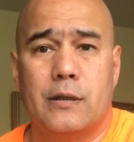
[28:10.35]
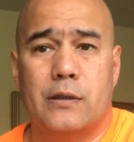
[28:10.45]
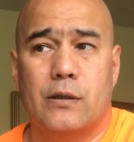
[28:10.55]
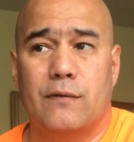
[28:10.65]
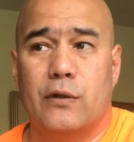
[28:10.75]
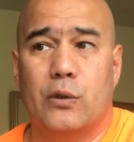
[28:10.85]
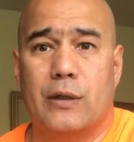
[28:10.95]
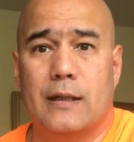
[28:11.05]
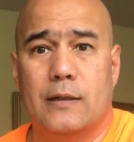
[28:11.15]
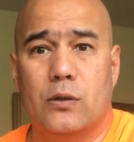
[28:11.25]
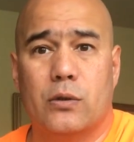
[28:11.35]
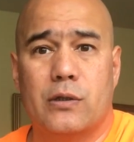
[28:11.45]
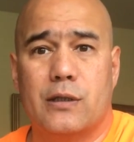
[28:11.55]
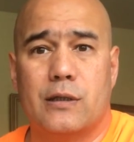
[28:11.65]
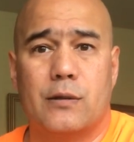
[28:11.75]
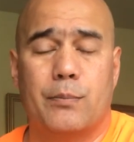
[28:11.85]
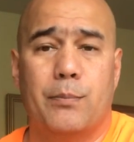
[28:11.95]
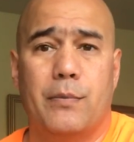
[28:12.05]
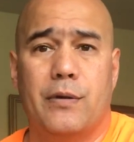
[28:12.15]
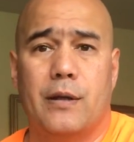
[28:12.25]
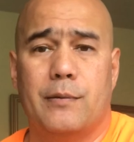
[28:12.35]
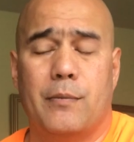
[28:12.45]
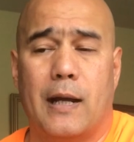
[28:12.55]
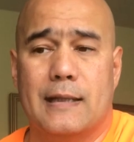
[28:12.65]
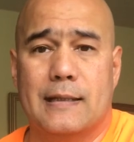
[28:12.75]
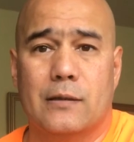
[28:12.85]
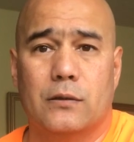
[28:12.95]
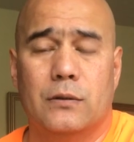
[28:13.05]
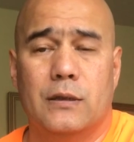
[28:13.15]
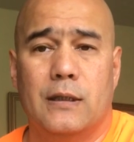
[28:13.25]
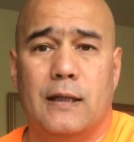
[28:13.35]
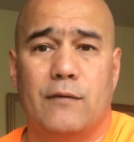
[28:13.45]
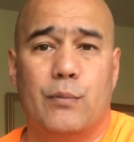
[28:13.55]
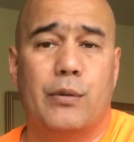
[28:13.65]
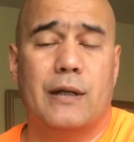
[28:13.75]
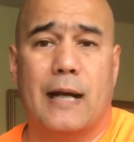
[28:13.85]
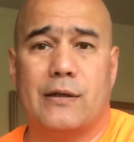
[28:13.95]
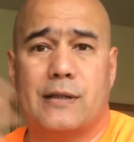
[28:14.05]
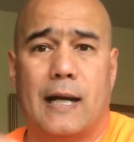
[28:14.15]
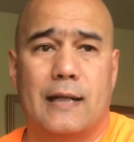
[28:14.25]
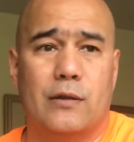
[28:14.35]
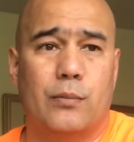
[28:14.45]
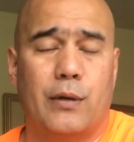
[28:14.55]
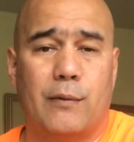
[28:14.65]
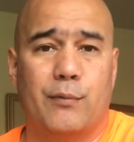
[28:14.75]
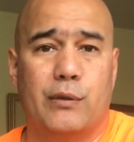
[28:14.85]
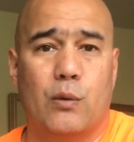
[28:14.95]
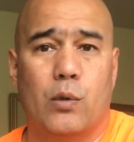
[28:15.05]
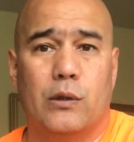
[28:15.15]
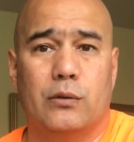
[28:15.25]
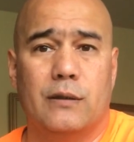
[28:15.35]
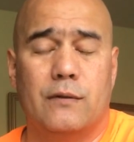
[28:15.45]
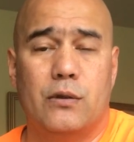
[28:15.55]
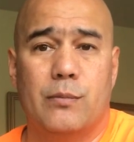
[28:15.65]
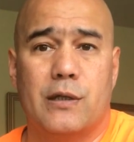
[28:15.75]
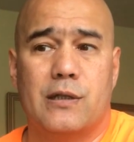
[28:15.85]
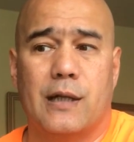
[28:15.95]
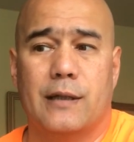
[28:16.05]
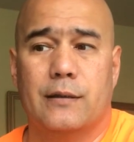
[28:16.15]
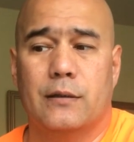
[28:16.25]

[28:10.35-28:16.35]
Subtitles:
So if you're doing it indoors, it's ideal. If you put it outside, it'll probably wilt. Too much sun.